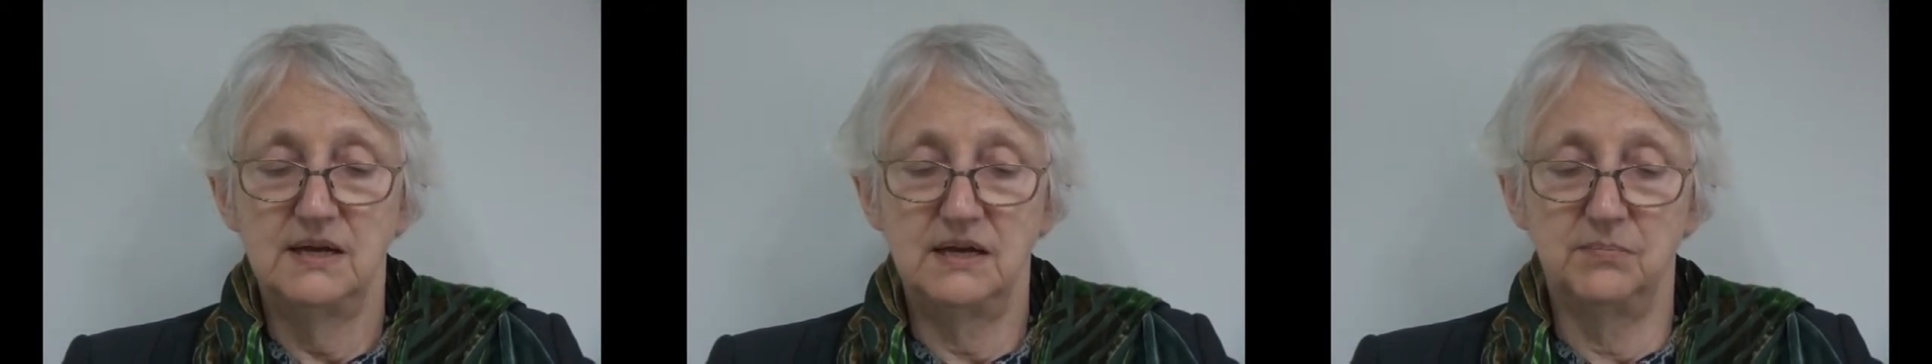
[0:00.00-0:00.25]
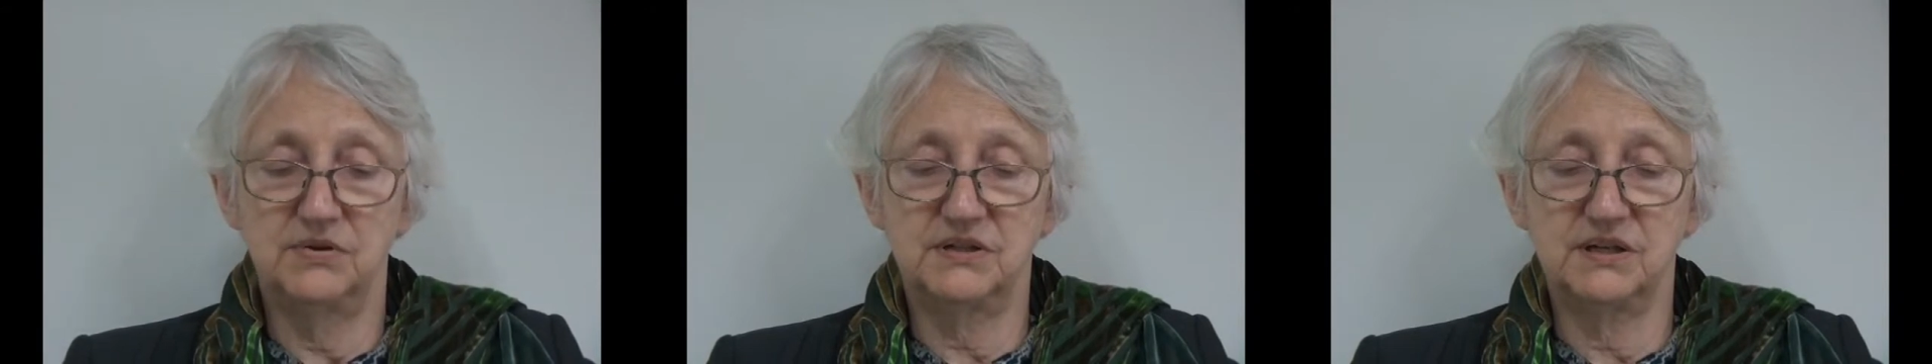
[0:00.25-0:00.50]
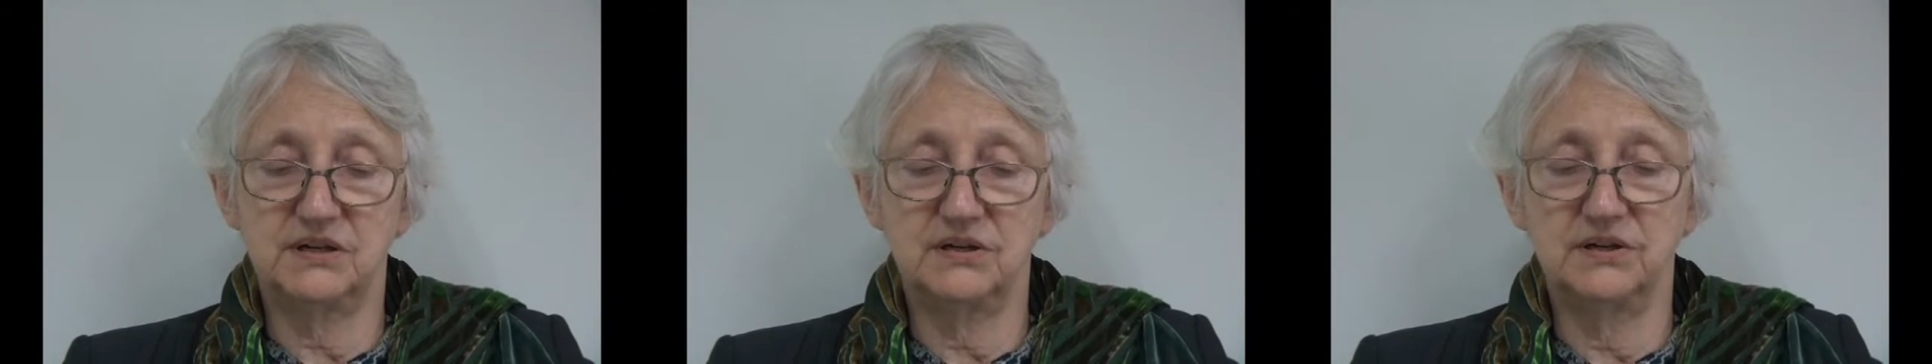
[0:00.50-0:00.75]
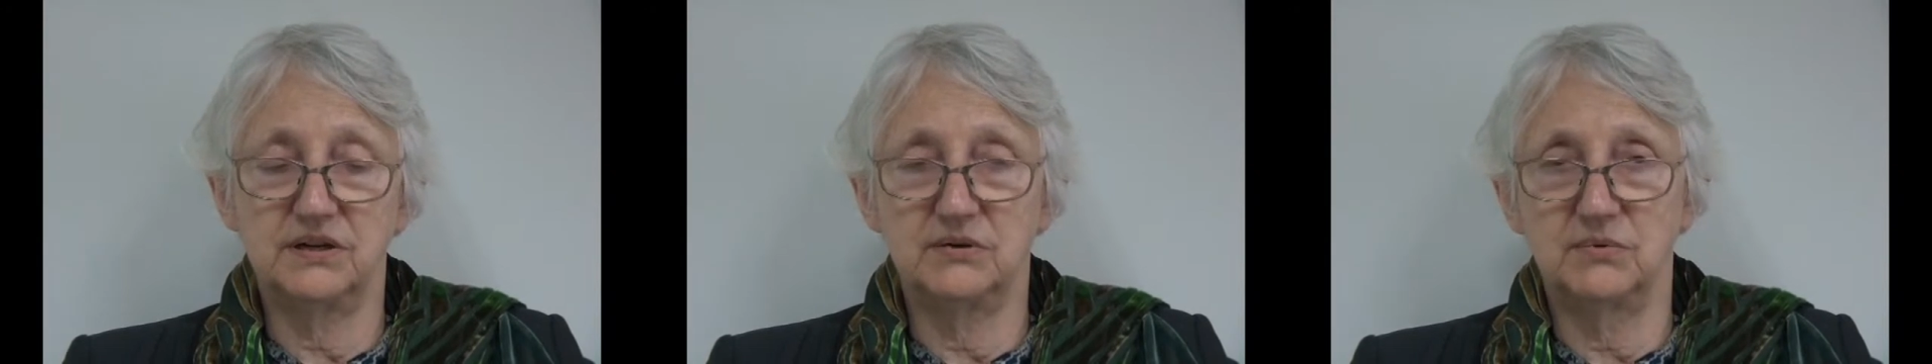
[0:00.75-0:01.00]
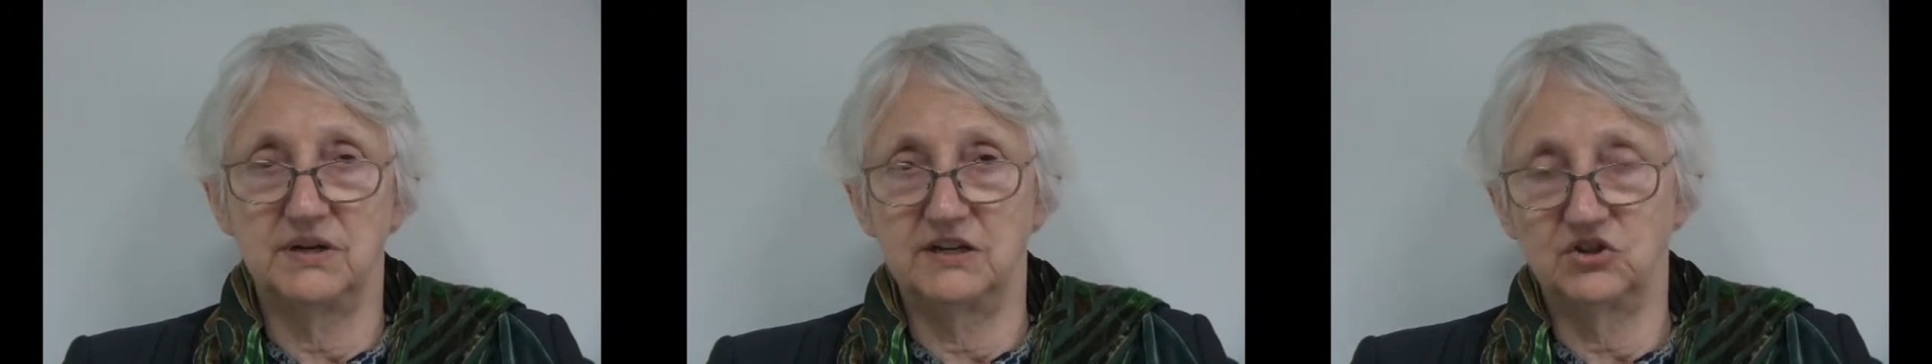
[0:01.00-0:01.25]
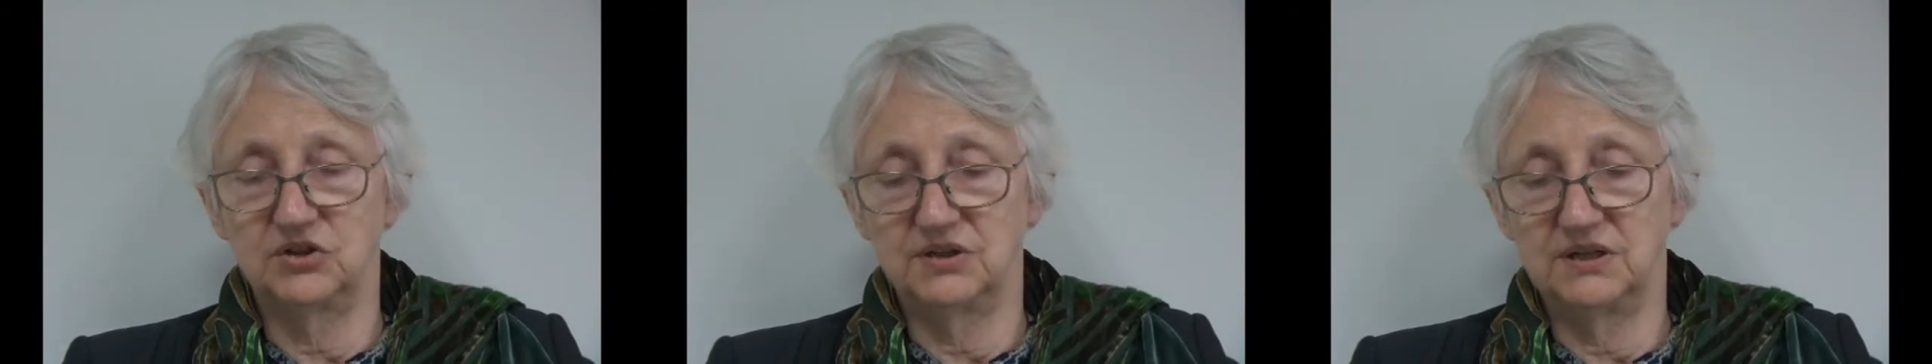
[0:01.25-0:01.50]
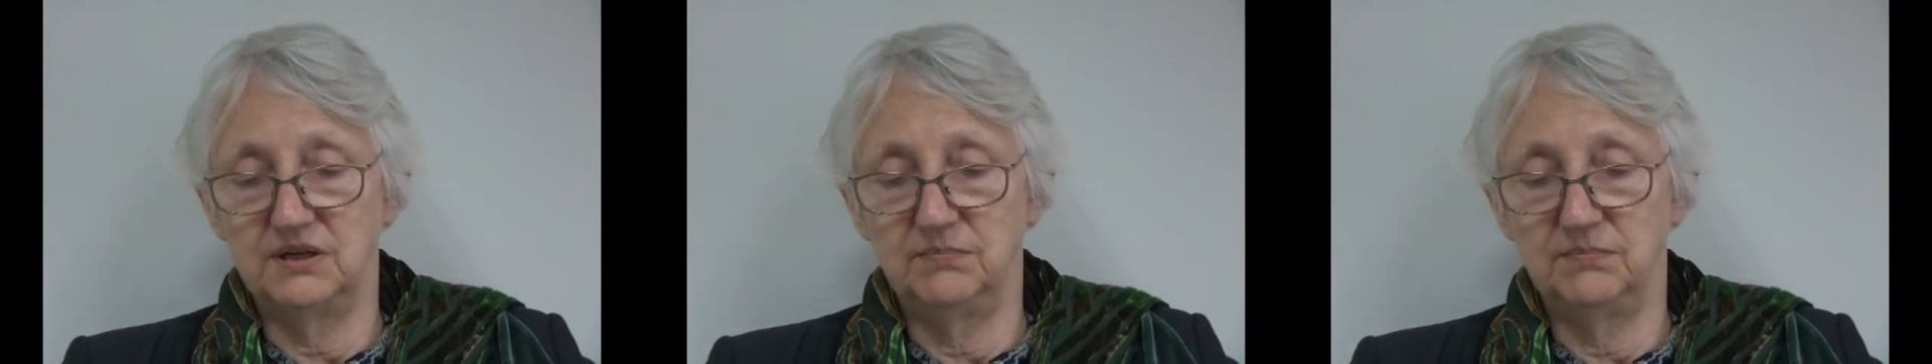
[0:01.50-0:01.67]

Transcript: in particular in relation to